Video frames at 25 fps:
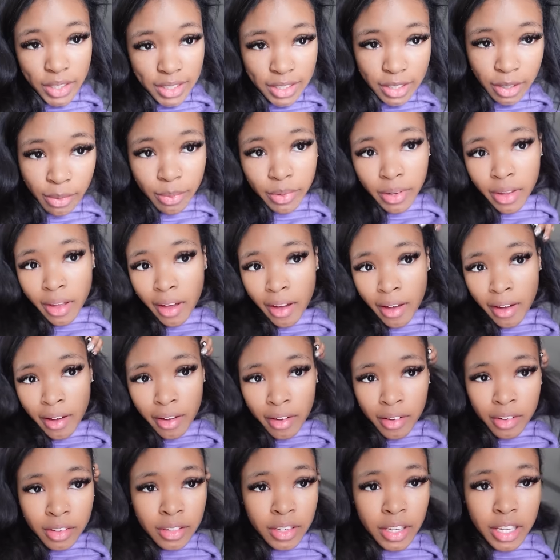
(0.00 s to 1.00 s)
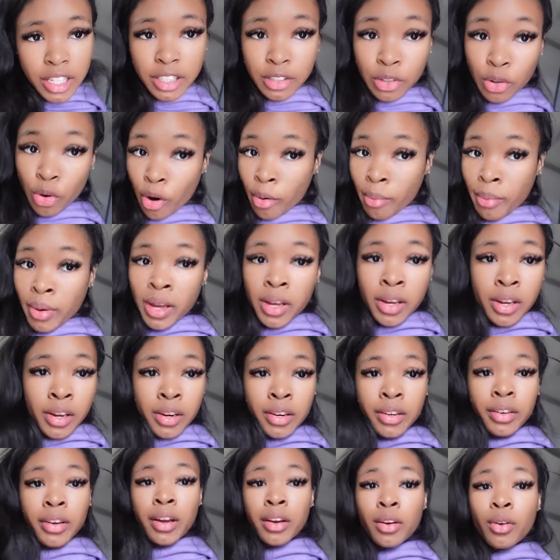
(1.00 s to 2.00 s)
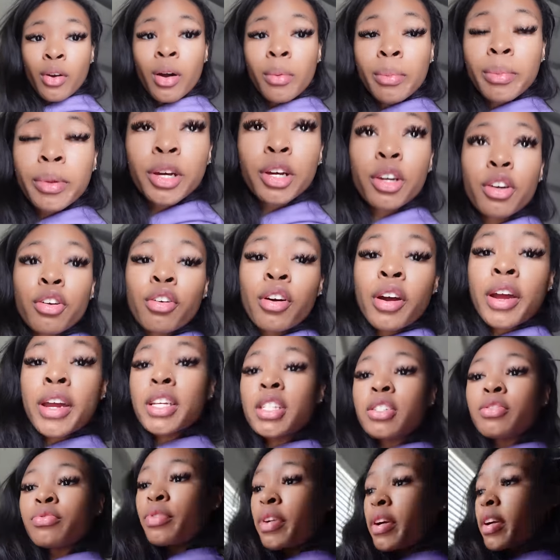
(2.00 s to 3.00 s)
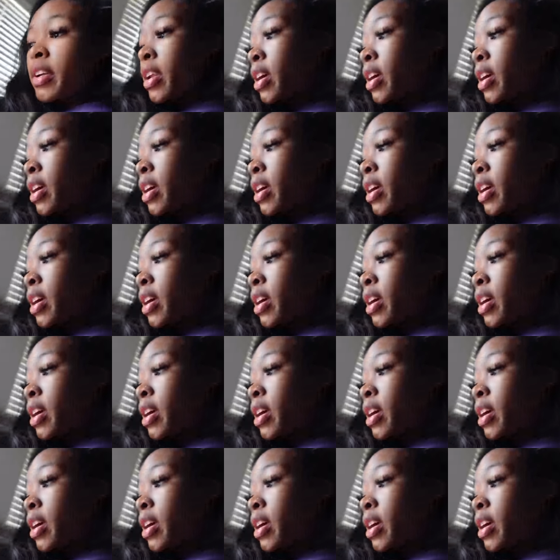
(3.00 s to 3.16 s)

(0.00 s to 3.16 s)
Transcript: what's up y'all ignore my hair i know i'm looking crazy right